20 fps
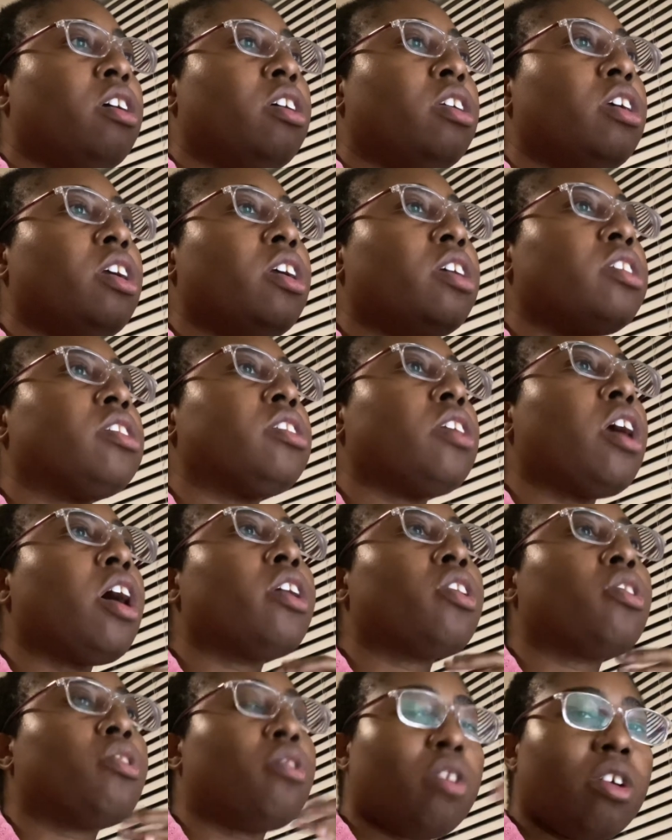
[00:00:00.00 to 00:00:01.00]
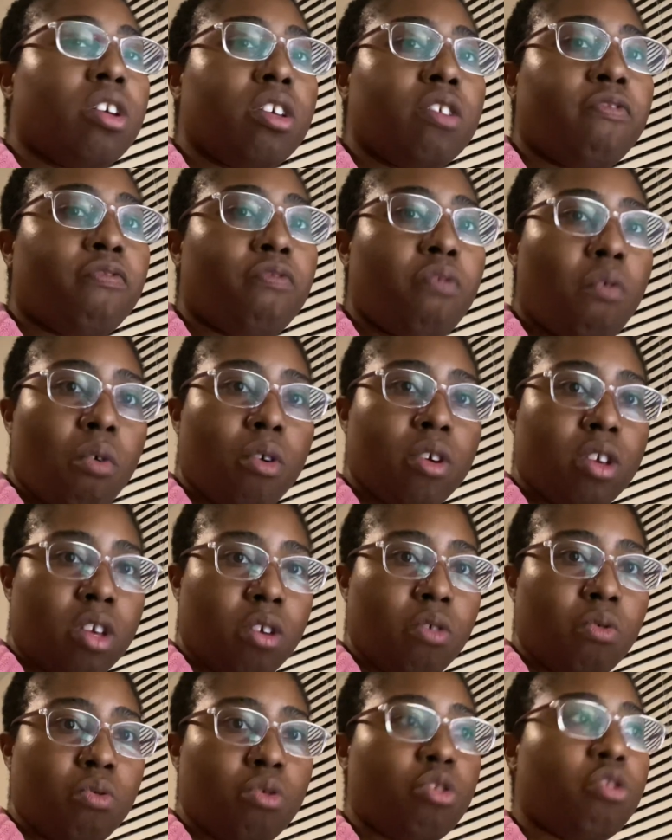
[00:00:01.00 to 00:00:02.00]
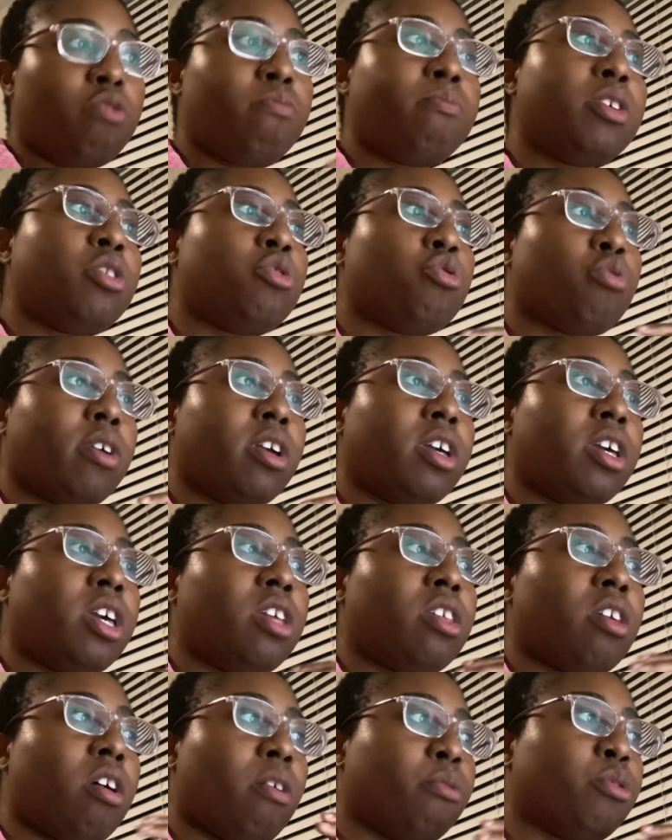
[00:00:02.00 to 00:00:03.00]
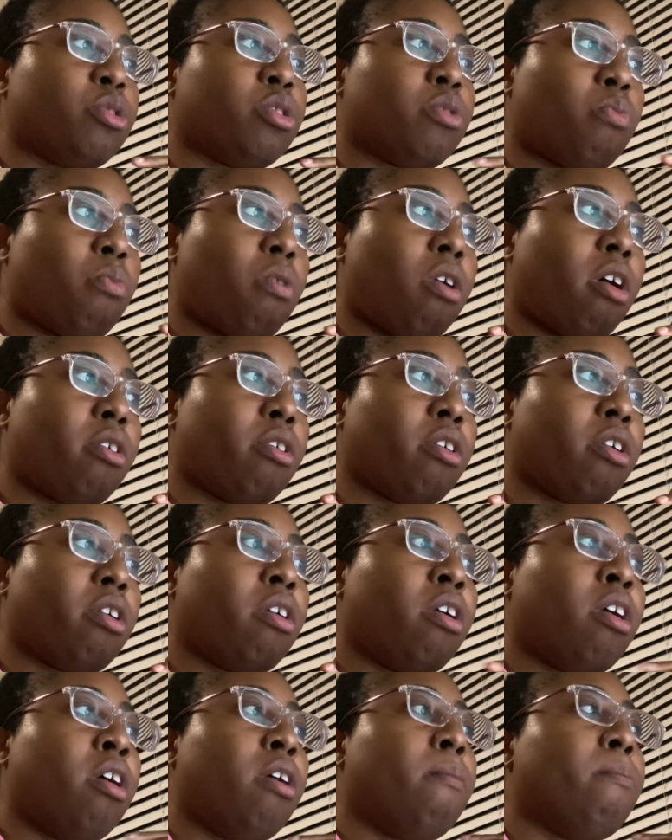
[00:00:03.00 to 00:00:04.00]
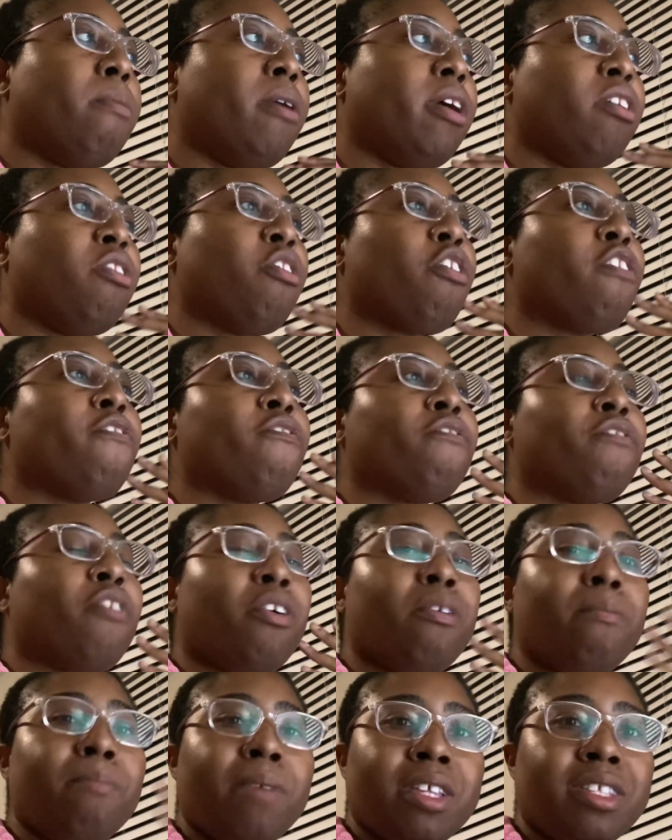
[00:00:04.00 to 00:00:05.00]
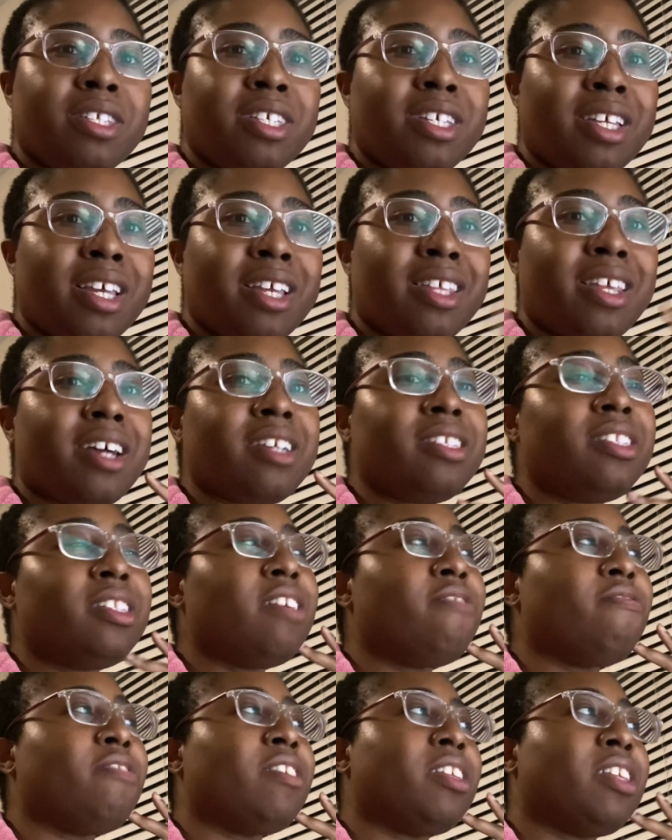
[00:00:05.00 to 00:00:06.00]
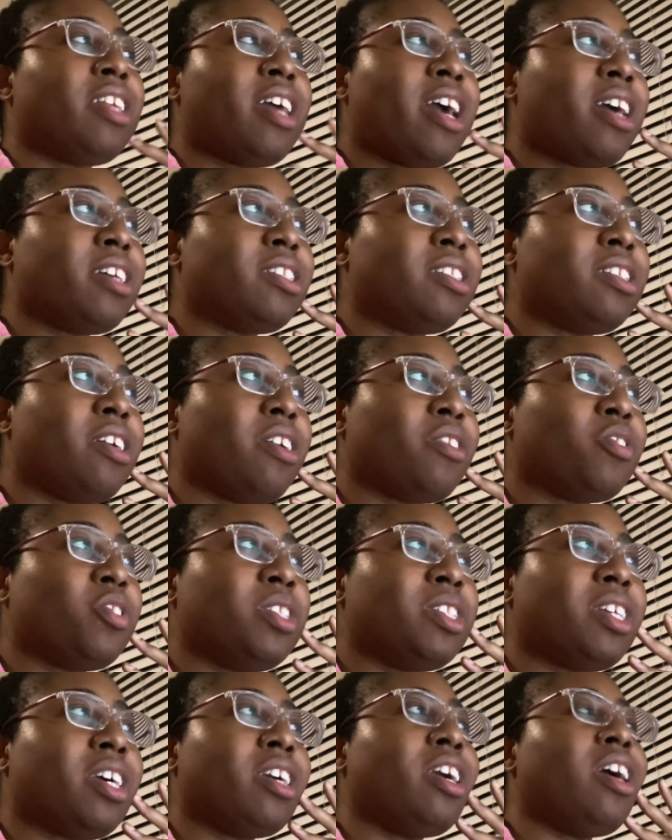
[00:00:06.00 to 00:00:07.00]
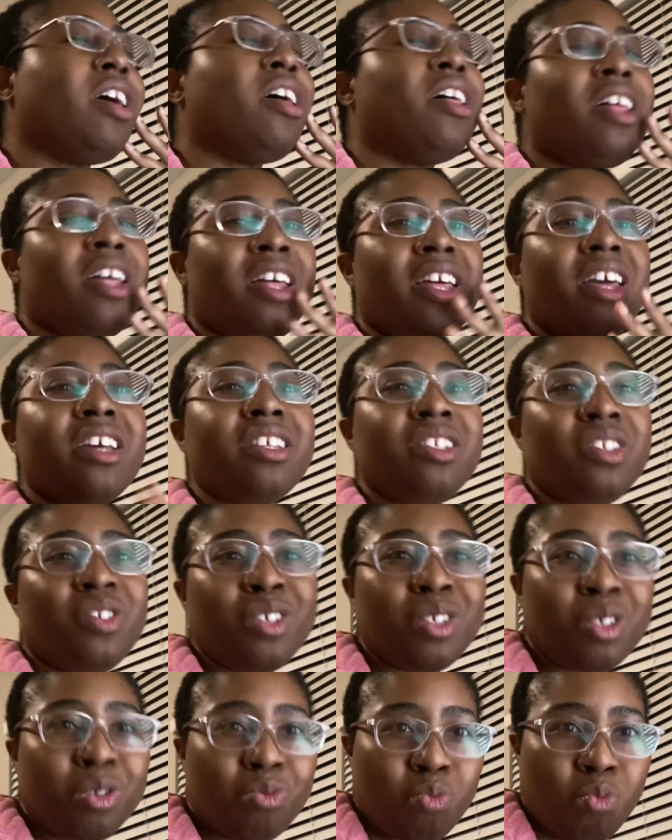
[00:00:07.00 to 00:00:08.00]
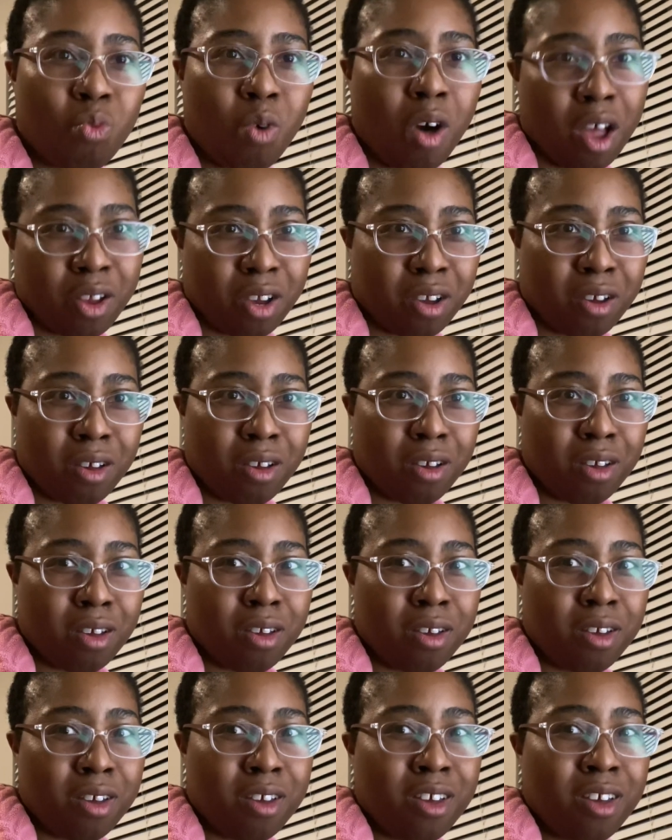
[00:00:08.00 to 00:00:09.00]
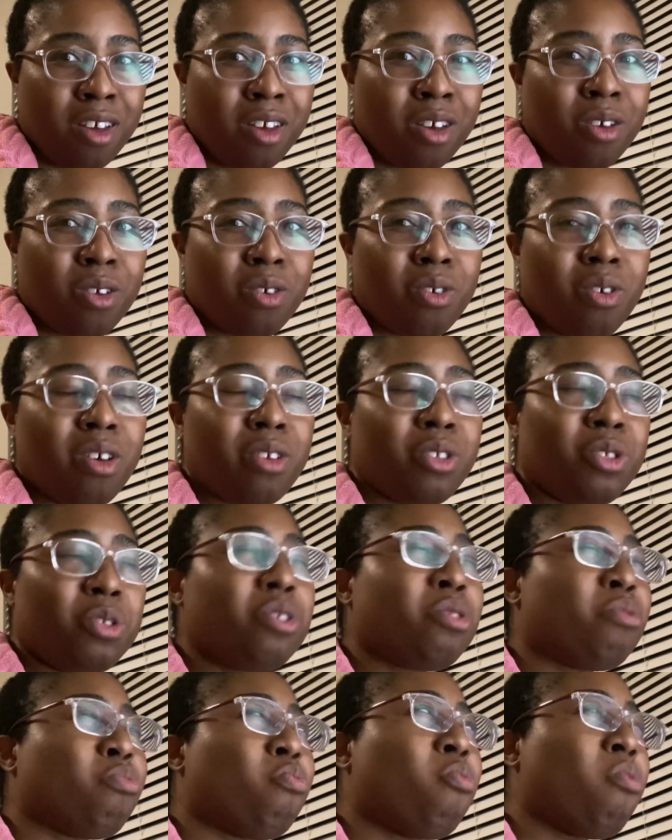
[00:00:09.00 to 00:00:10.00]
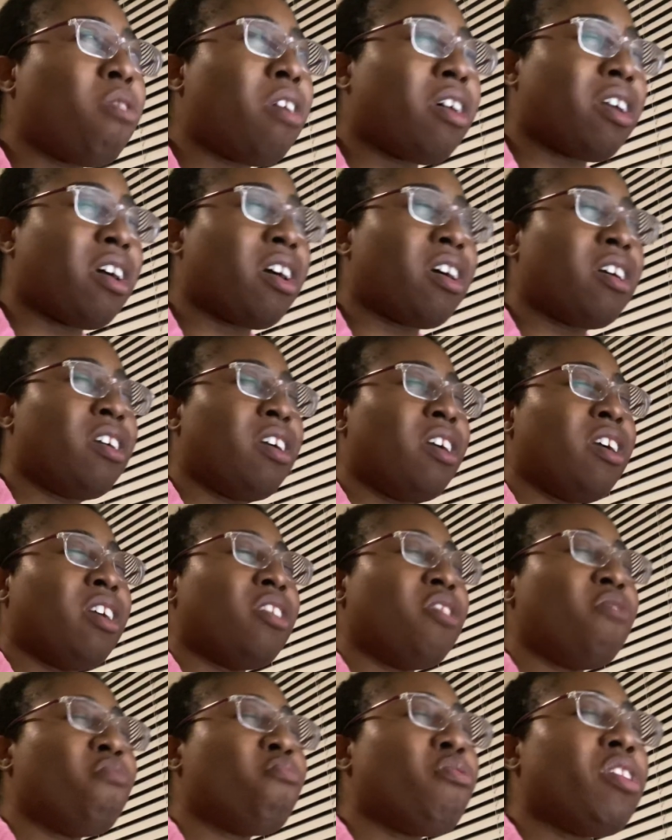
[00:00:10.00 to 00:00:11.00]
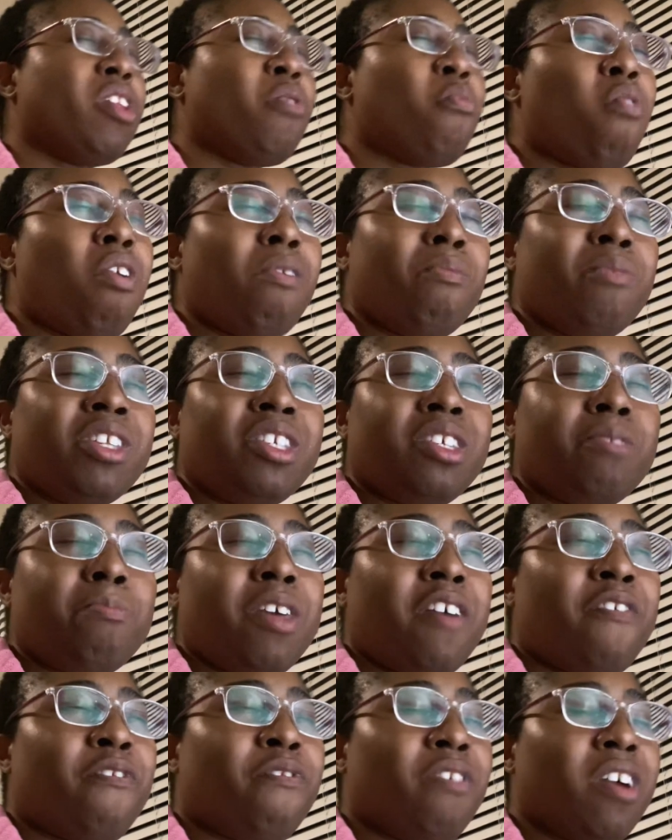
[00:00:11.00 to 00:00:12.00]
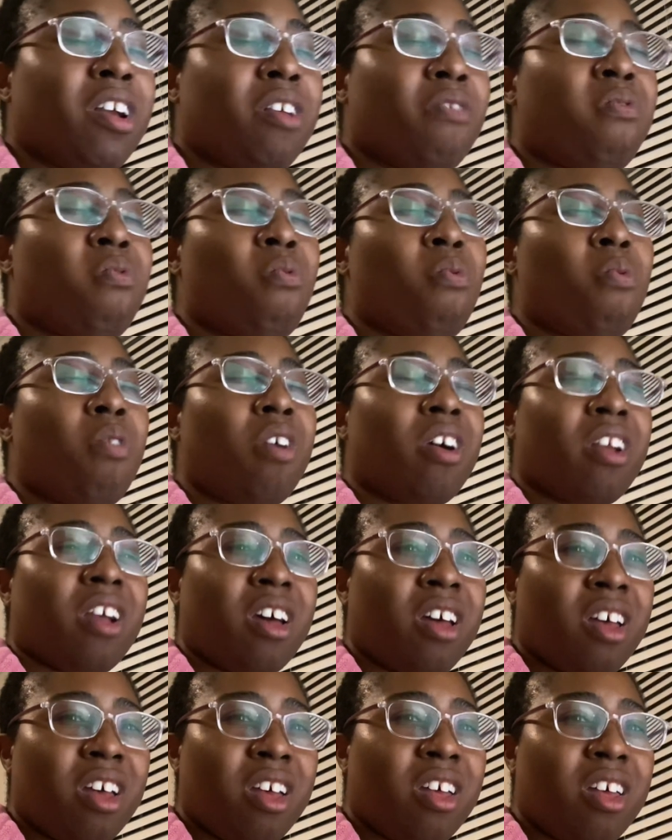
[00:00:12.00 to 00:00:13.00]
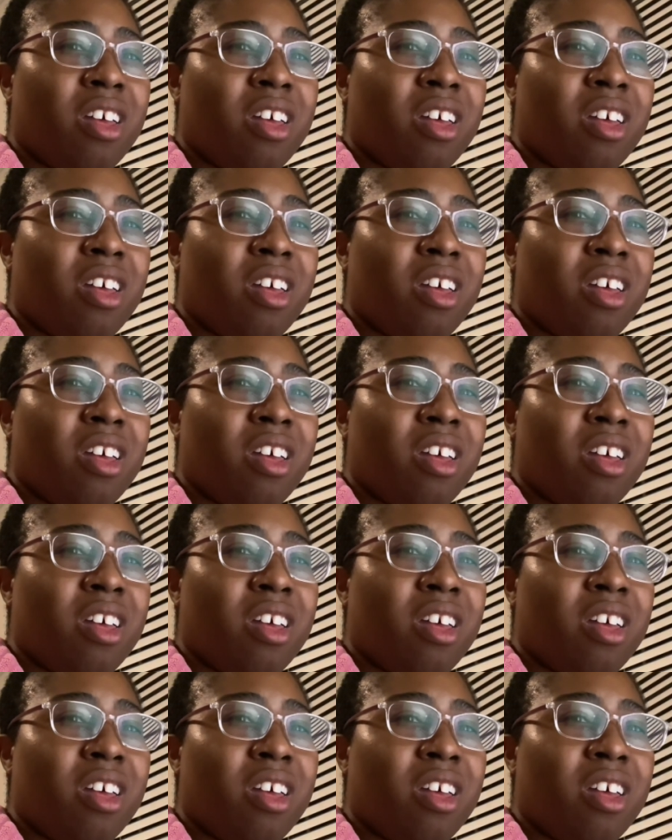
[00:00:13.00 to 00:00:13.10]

it's not good for you to be drinking ocean water, but you're fermenting it. That's even nastier. She's like, it's just water. It's just water. You really want me to be afraid of water?